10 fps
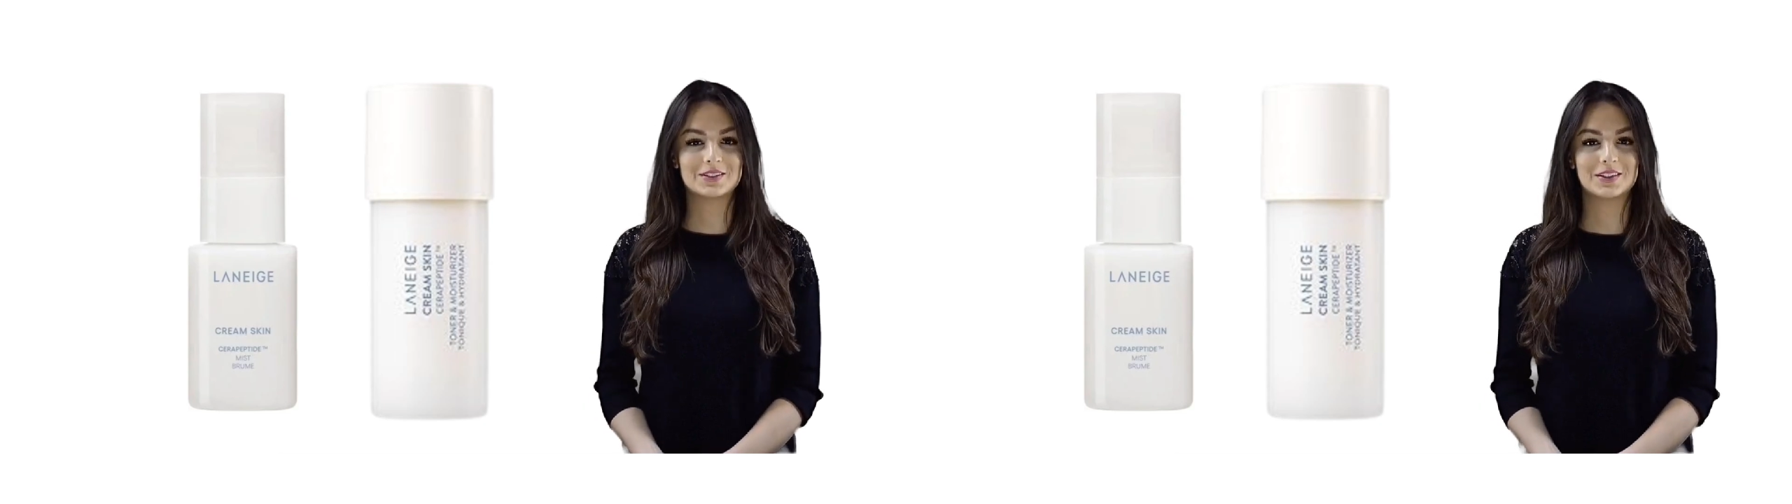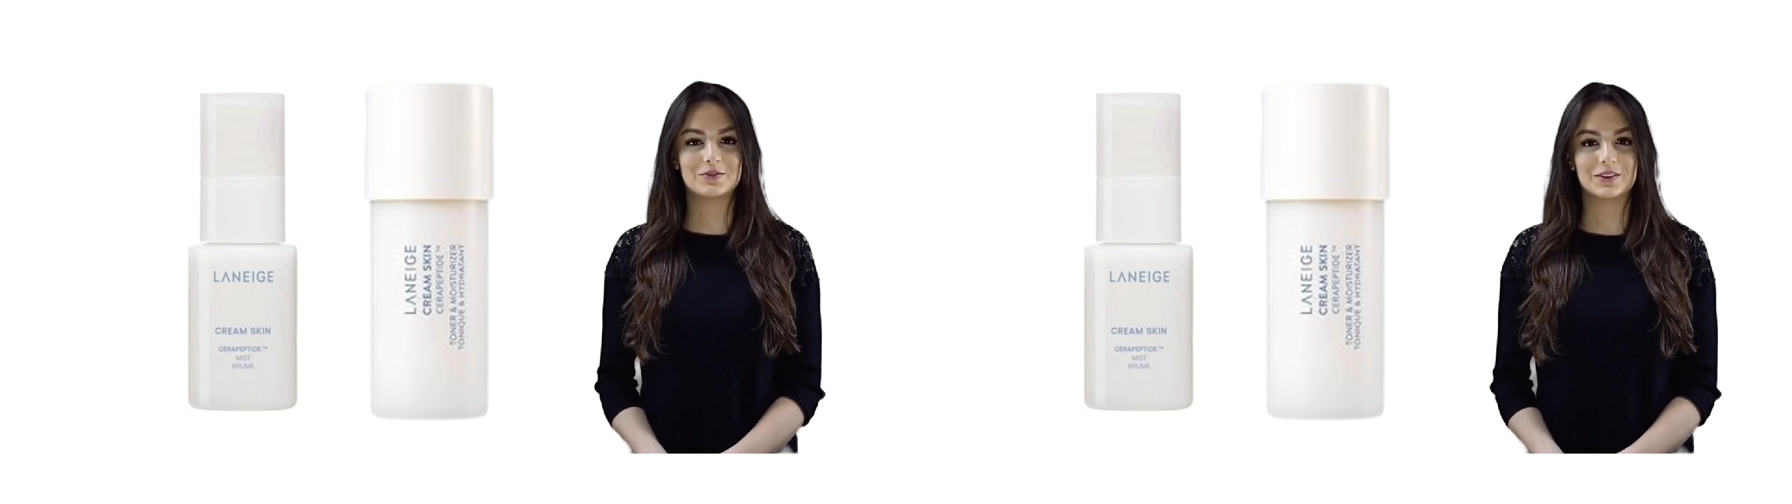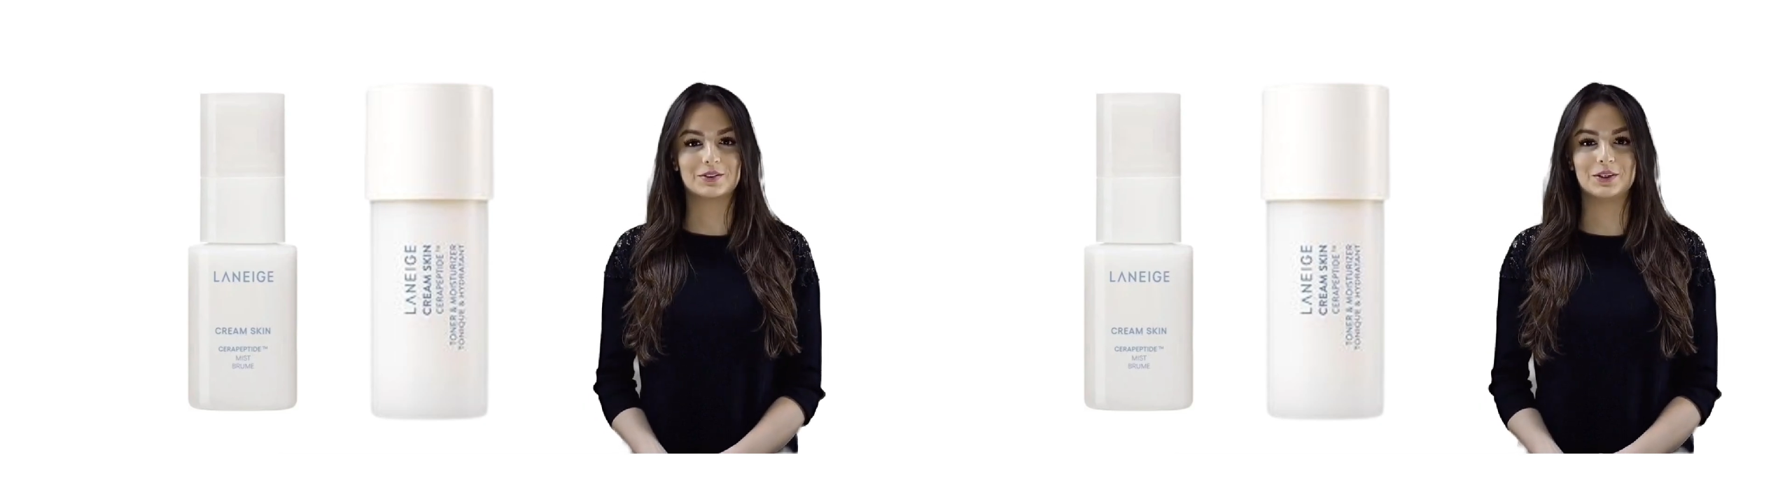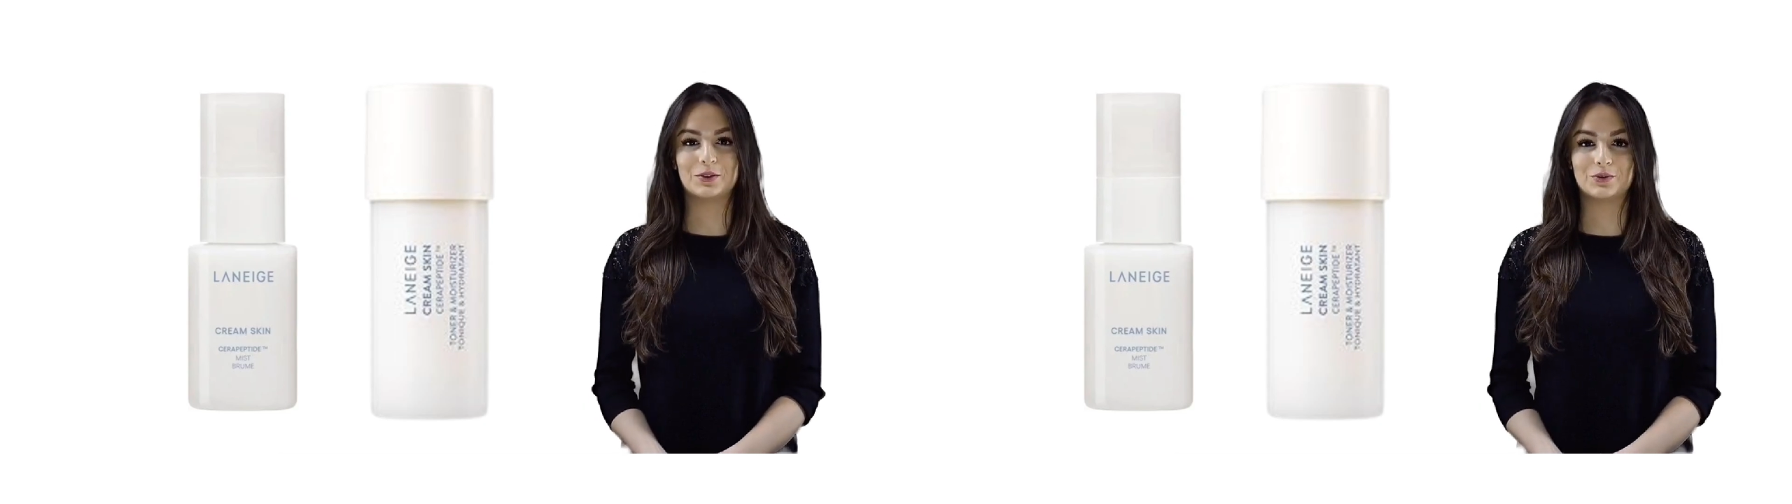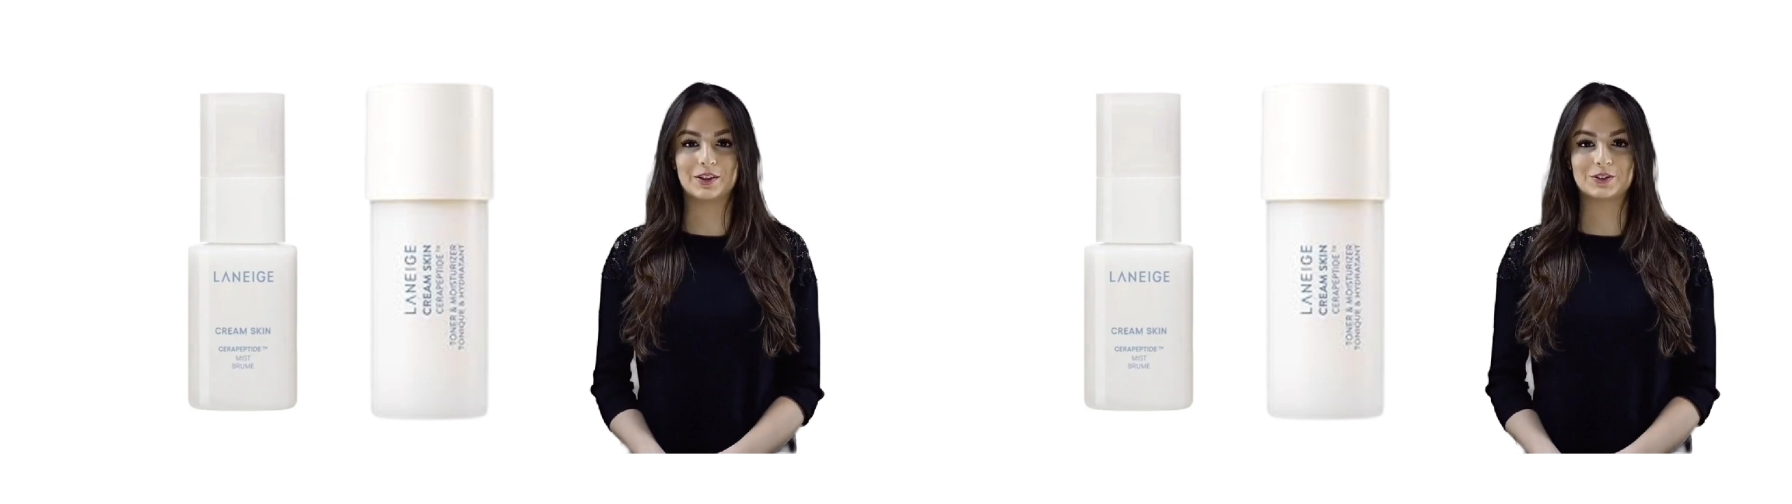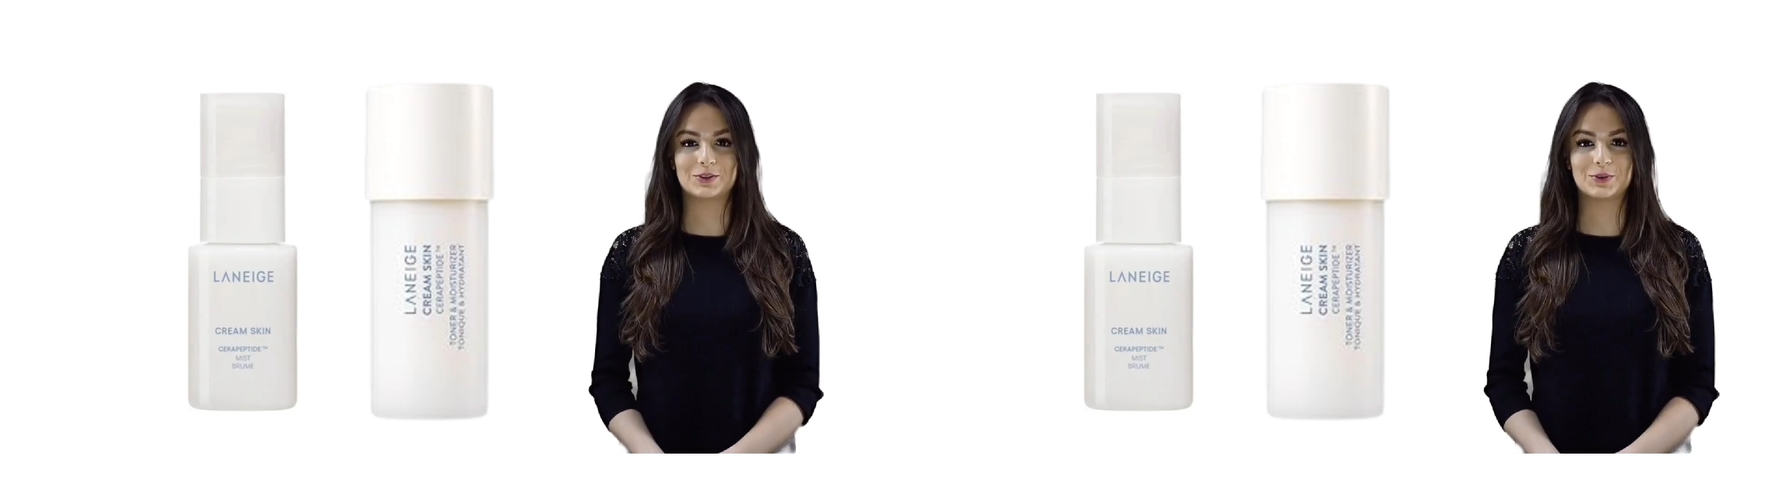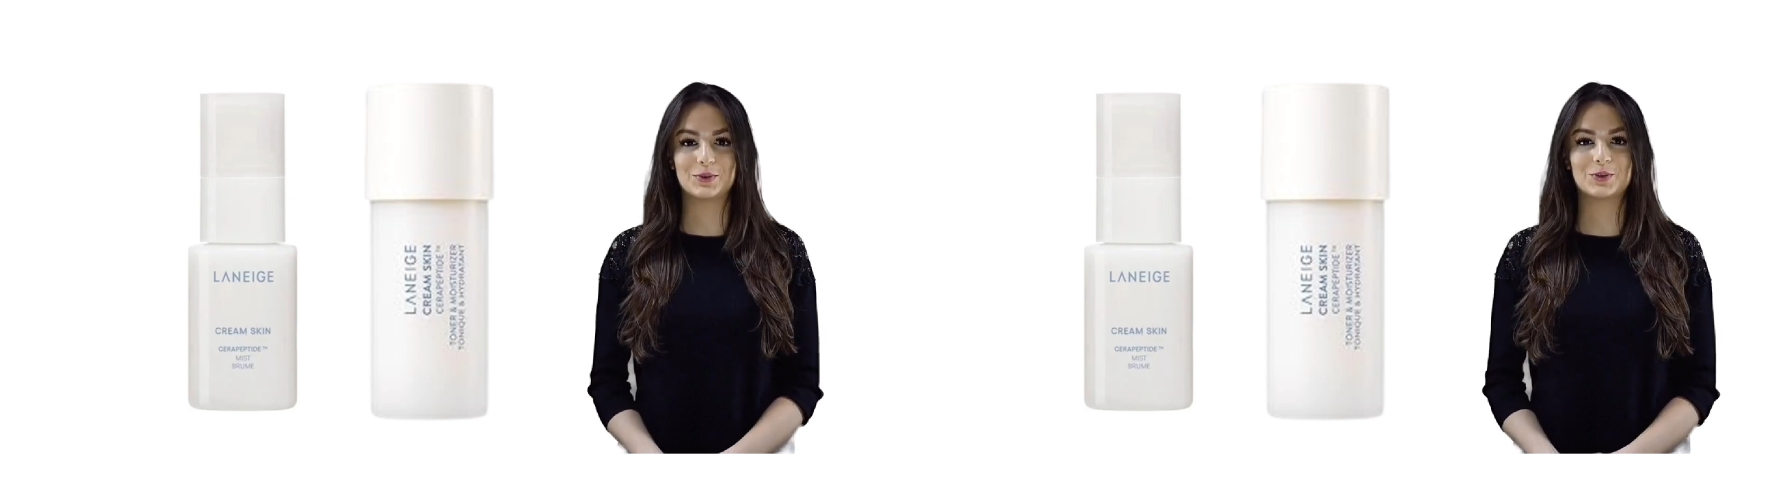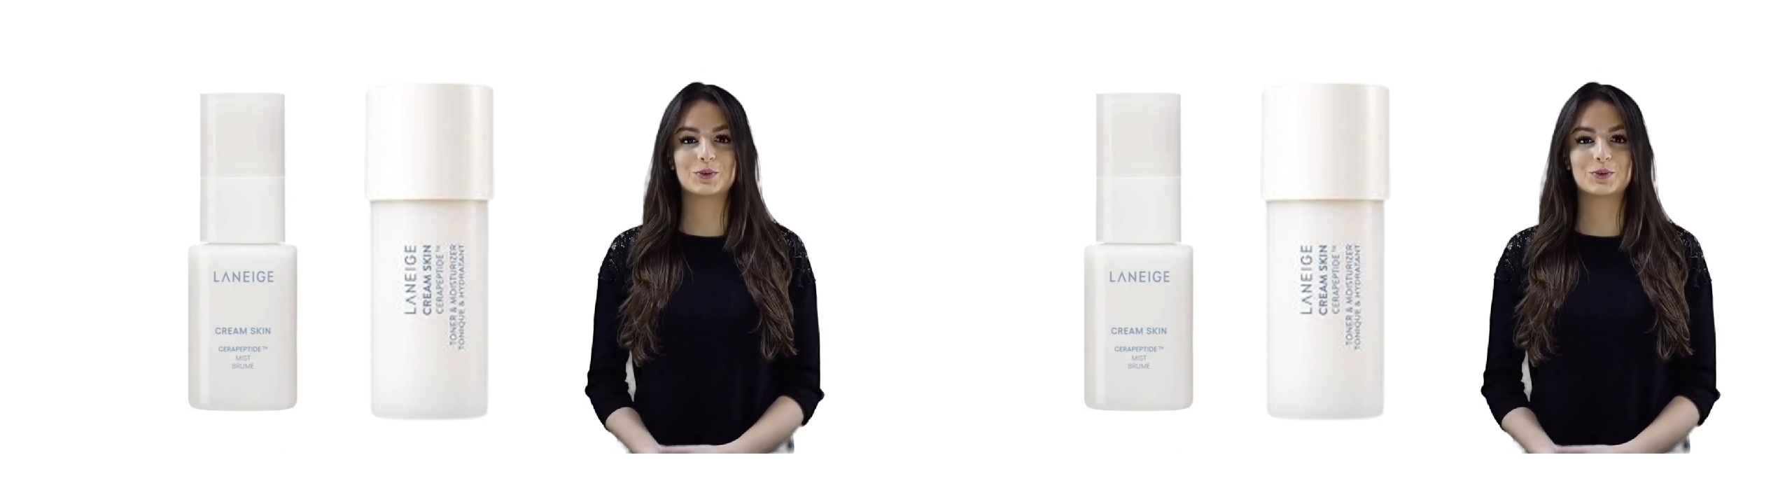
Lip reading: isn't just one product.